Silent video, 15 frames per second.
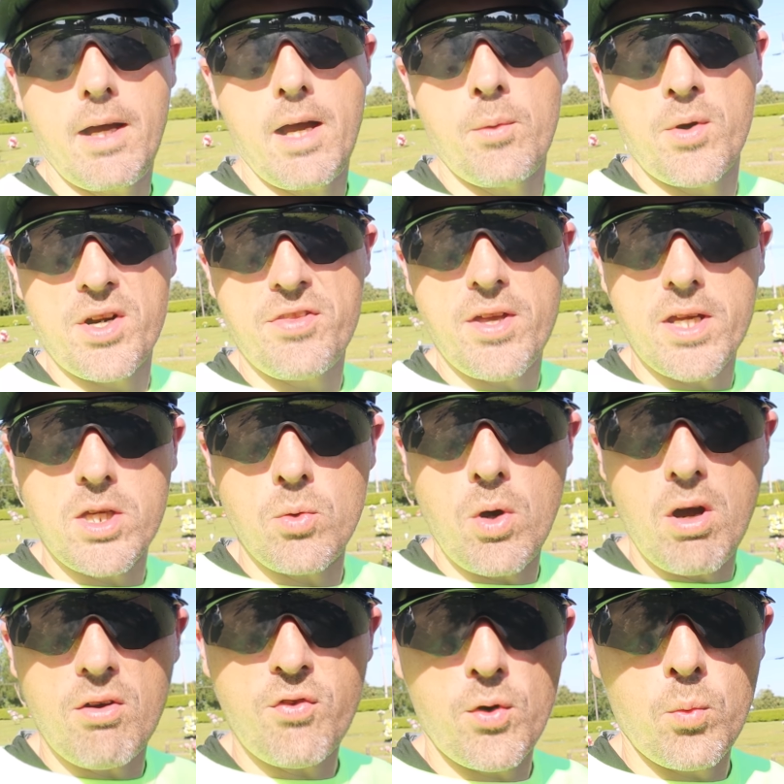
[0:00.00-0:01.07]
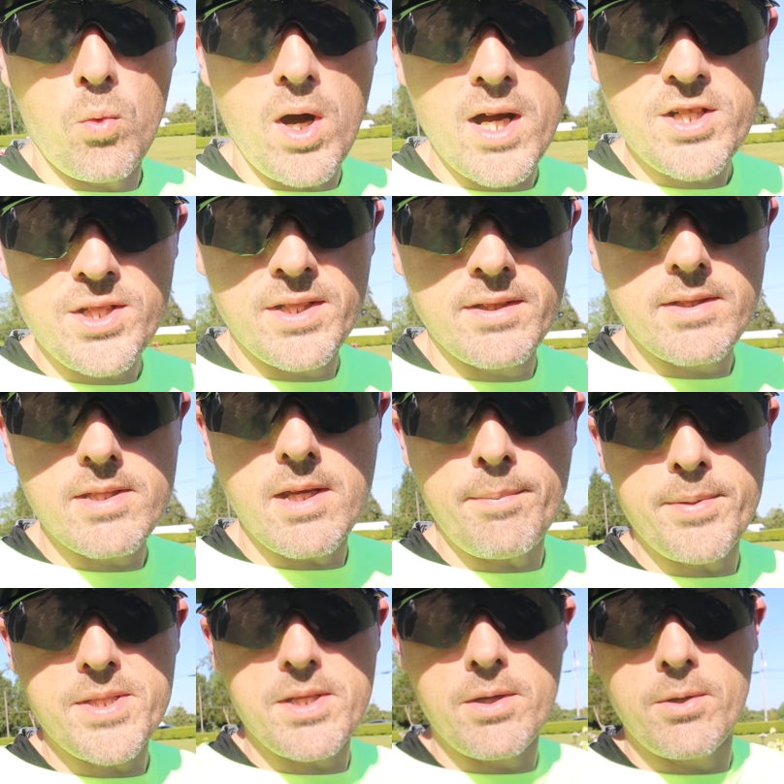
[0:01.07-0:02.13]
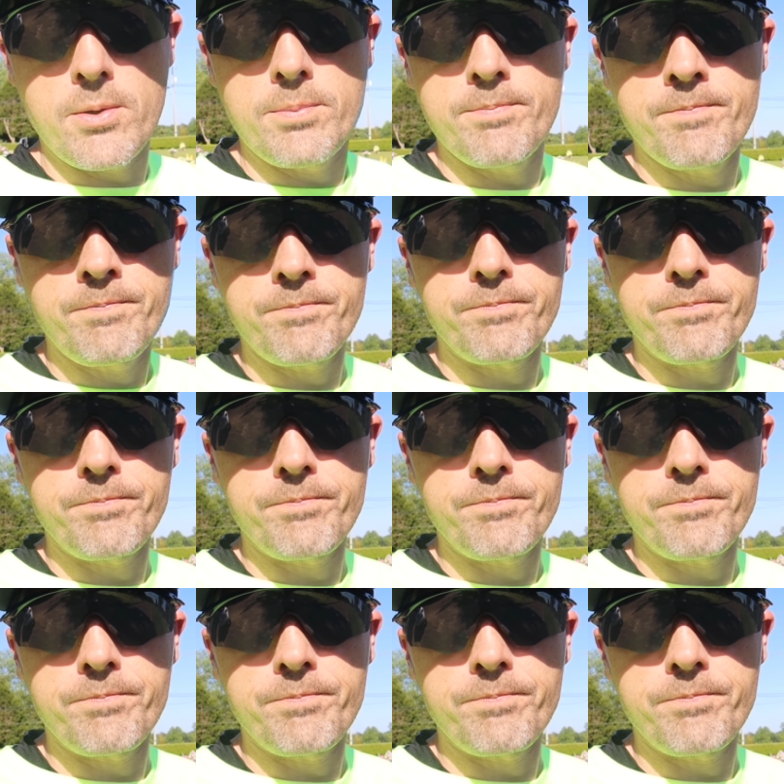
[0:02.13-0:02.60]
I want to thank you all for watching this episode,